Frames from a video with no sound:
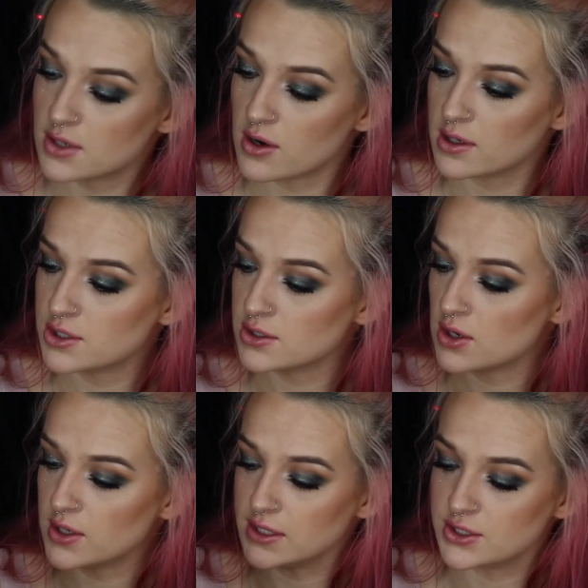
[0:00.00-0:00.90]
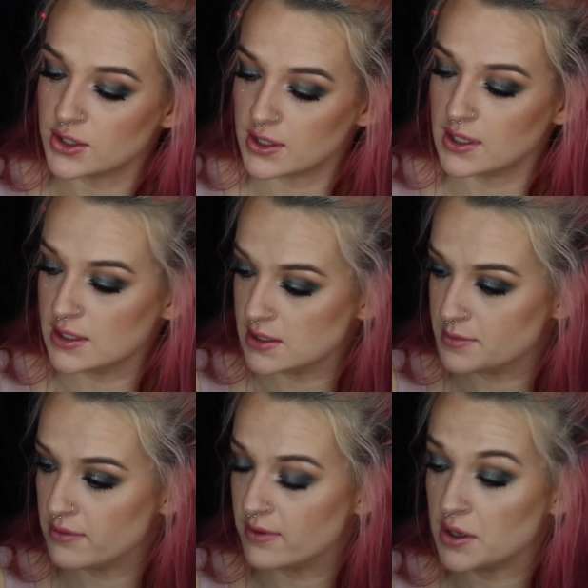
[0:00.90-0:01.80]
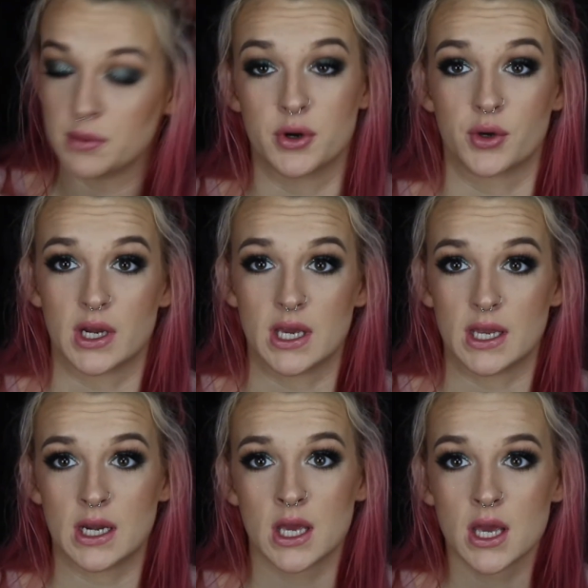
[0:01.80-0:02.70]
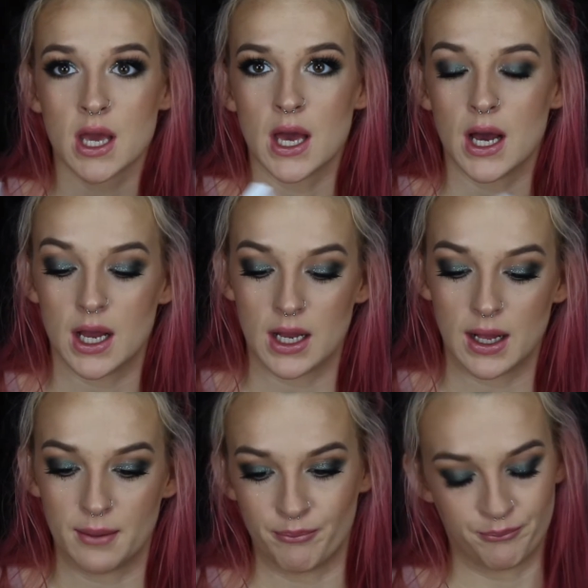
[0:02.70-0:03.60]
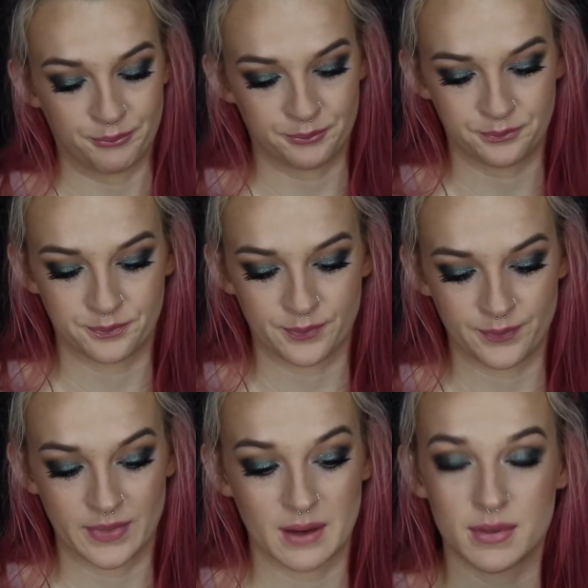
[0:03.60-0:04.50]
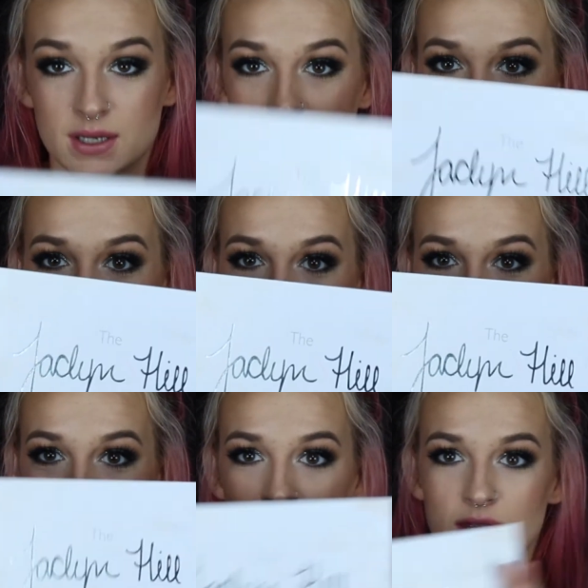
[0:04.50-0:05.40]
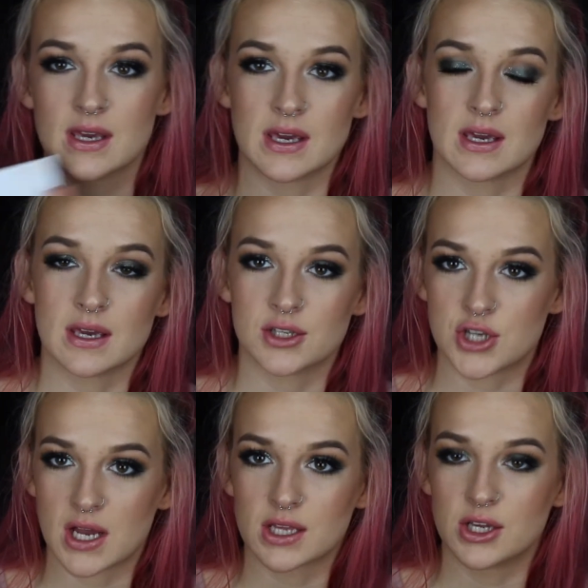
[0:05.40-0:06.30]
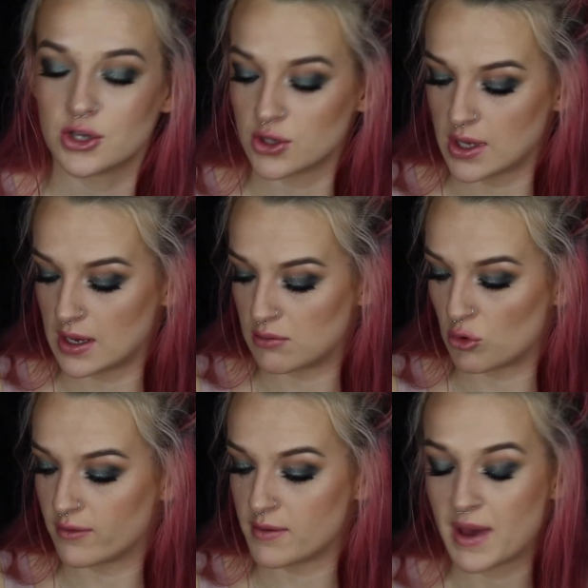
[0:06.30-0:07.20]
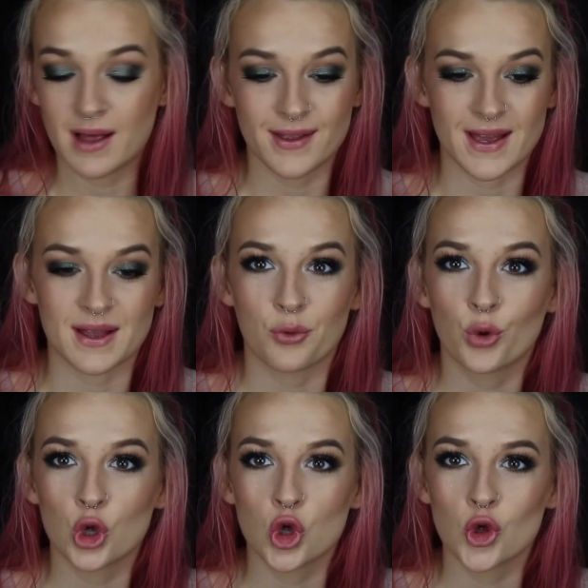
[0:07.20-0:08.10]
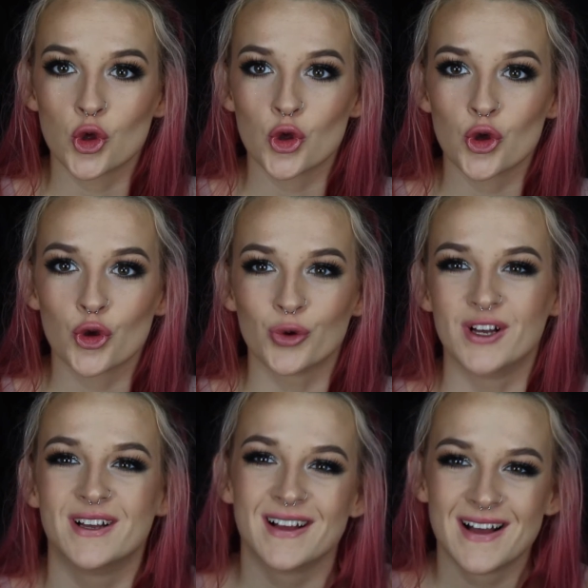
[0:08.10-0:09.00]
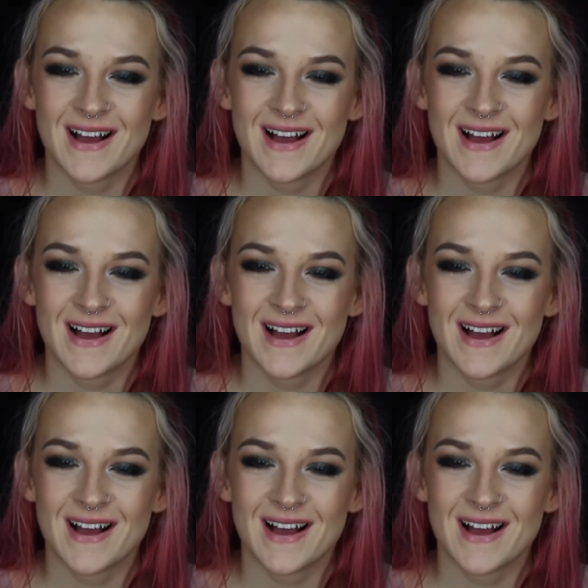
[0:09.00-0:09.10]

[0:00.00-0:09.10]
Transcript: Sorry, she's already dirty and has been very broken in. But today I'm using the Jaclyn Hill and Morphe palette. Woo!